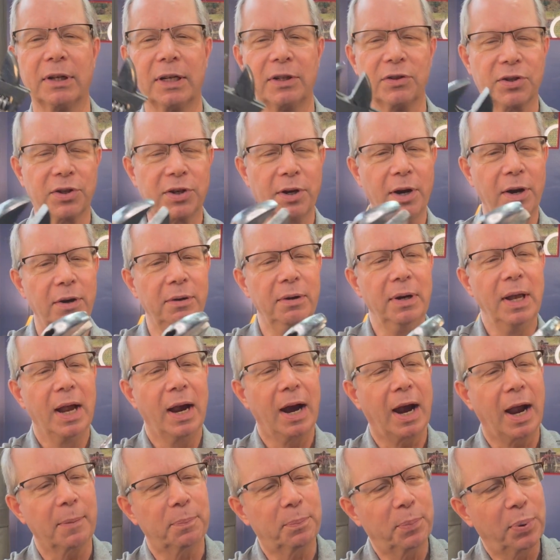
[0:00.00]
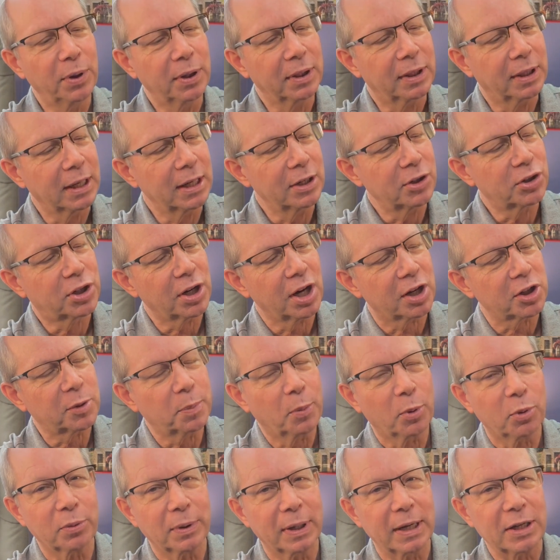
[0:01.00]
And so I put the
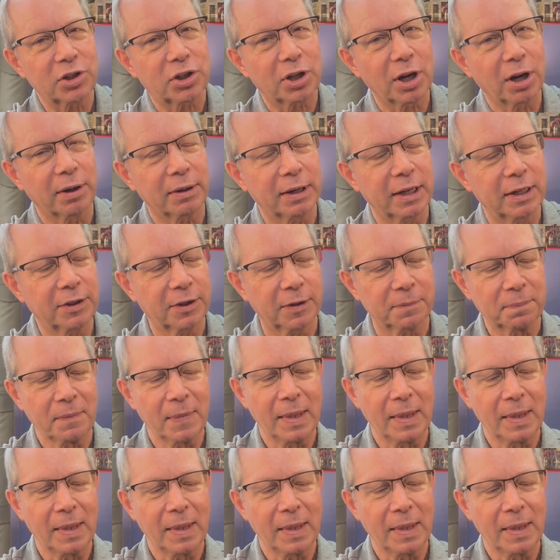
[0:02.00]
adjustable wrench on it